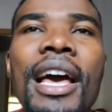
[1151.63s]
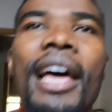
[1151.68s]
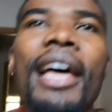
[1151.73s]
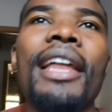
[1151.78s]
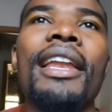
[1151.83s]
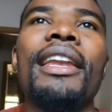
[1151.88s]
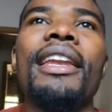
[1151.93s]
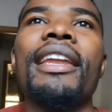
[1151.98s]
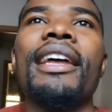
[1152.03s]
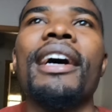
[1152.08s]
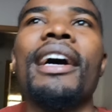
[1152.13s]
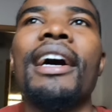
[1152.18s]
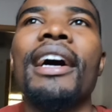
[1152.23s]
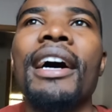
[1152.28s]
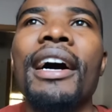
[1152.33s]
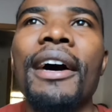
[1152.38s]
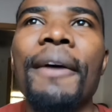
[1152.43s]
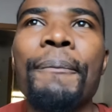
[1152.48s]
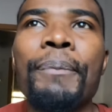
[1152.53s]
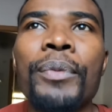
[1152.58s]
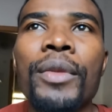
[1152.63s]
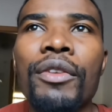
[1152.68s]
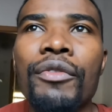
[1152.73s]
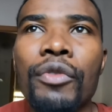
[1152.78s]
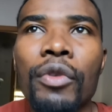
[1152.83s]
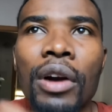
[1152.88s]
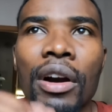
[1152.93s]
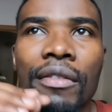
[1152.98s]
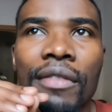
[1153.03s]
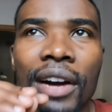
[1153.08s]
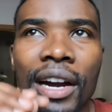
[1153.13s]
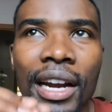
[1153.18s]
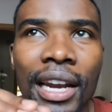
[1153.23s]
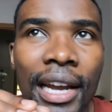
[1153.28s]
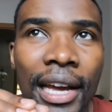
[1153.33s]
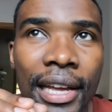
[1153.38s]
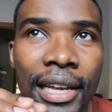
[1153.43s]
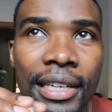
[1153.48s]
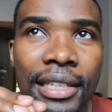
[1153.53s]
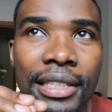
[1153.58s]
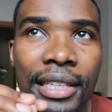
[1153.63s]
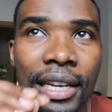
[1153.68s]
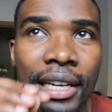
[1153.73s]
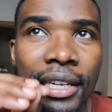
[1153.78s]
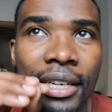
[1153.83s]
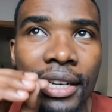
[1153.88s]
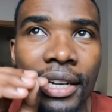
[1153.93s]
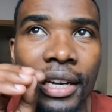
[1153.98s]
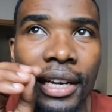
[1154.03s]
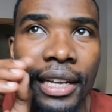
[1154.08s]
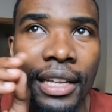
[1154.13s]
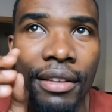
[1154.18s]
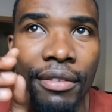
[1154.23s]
And if you have a client, and